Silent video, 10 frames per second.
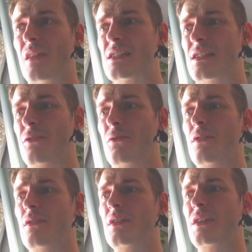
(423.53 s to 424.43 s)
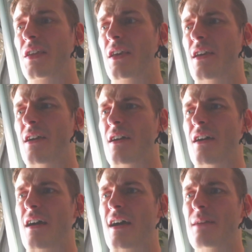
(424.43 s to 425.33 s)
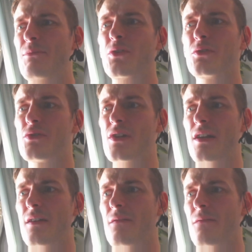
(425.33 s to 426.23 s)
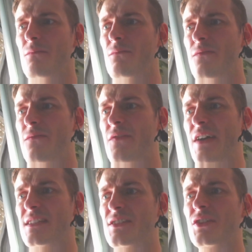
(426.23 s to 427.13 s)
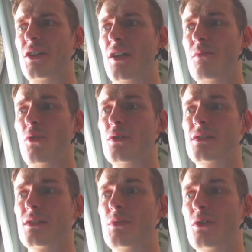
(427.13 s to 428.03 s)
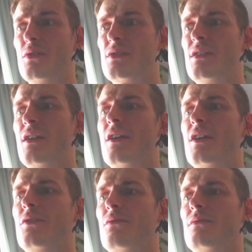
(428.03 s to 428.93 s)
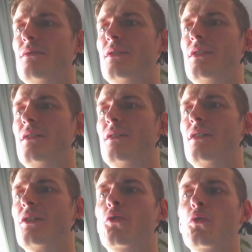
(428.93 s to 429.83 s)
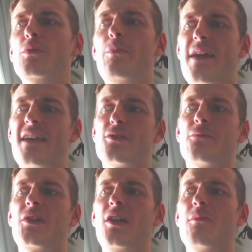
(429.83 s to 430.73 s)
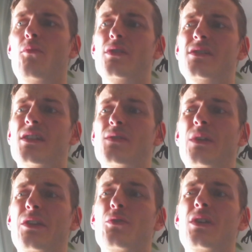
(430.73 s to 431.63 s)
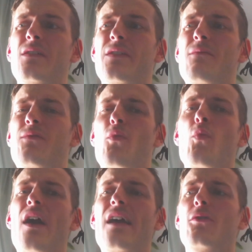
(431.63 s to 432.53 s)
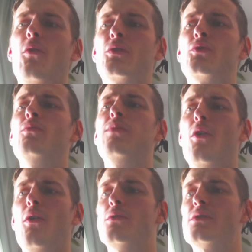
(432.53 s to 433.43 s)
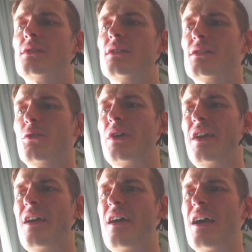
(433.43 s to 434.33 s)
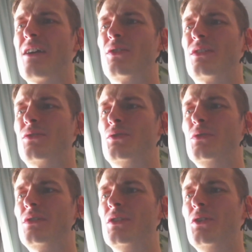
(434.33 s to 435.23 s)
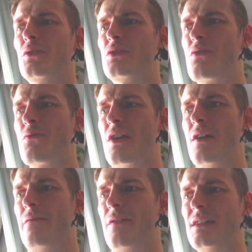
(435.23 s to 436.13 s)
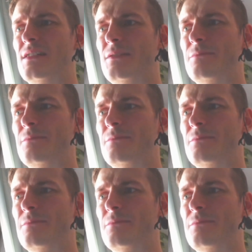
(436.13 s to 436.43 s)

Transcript: So here I am not really fast in killing monsters, because in good pace of killing monsters when you kill them from 1 or 2 blows. So here I do it not really fast.